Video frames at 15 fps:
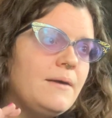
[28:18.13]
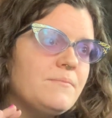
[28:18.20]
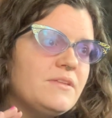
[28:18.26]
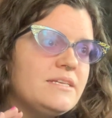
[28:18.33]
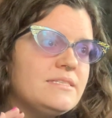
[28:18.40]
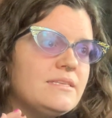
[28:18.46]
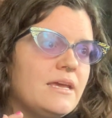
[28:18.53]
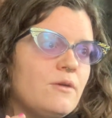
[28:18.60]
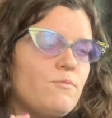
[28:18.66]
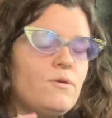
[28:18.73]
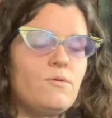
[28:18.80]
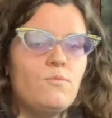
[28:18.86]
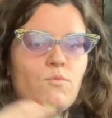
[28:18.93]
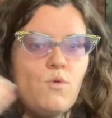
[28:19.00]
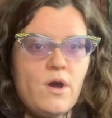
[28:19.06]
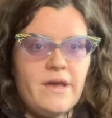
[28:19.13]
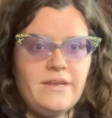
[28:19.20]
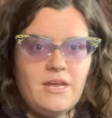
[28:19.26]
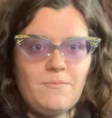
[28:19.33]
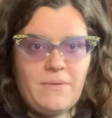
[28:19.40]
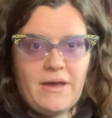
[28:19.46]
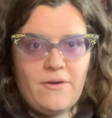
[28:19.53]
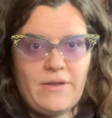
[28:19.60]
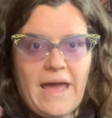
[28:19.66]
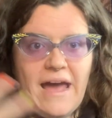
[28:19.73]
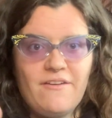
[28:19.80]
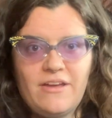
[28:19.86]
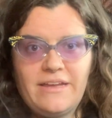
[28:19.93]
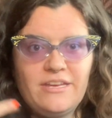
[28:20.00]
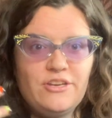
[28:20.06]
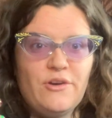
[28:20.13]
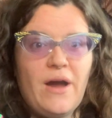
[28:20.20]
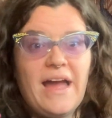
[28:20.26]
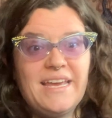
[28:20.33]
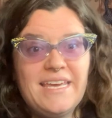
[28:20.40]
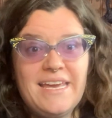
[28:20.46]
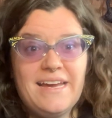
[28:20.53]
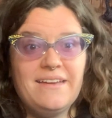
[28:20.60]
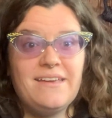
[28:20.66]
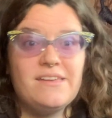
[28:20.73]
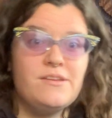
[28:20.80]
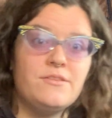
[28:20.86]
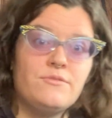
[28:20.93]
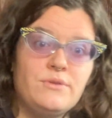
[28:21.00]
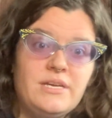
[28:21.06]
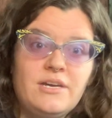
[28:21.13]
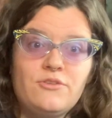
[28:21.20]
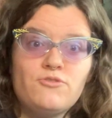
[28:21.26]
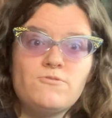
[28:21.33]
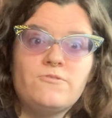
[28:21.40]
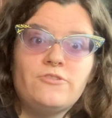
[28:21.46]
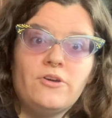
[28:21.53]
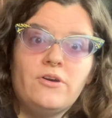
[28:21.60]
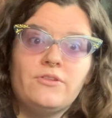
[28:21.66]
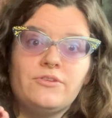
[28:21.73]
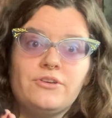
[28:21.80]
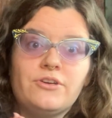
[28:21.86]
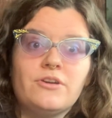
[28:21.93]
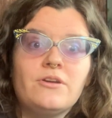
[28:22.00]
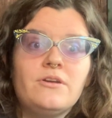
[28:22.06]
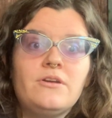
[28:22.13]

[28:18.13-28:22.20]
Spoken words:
is like, well, what about, I can't get a $300